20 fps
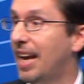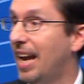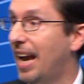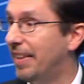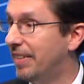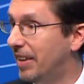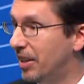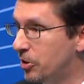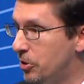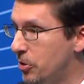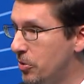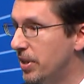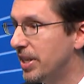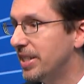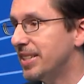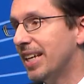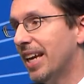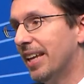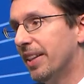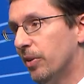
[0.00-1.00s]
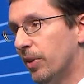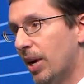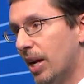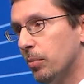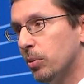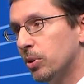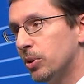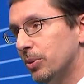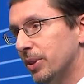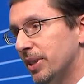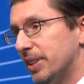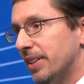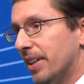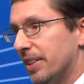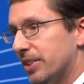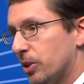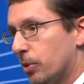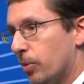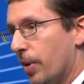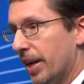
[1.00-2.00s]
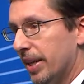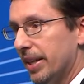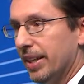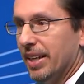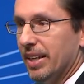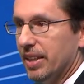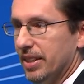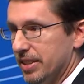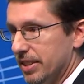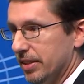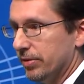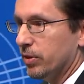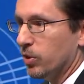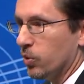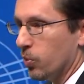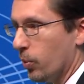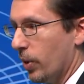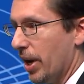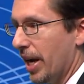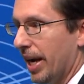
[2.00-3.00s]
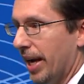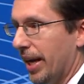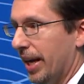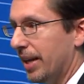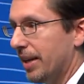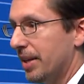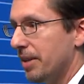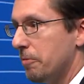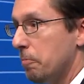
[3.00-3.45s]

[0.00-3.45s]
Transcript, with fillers: And they do this, and they're able to assess credit in a different way.